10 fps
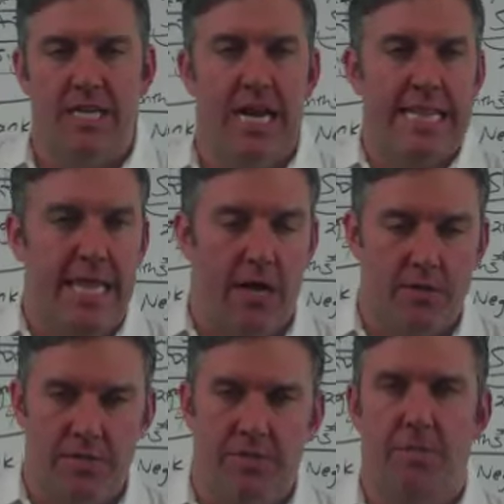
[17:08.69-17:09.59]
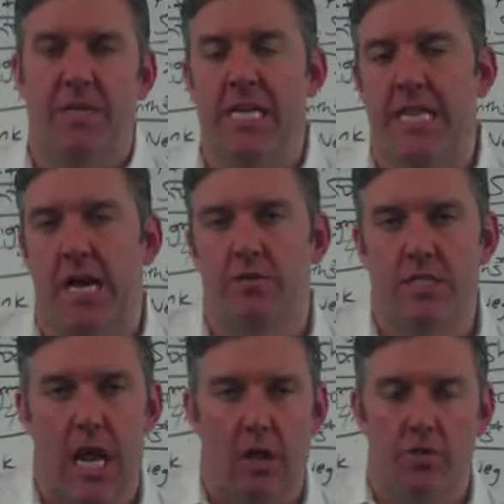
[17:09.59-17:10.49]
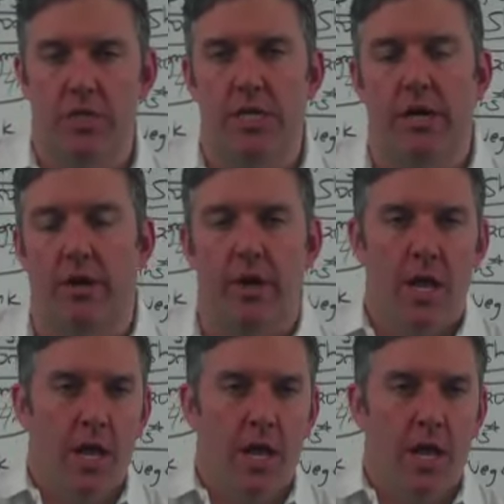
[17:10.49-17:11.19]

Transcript: $10,000, $15,000 a year,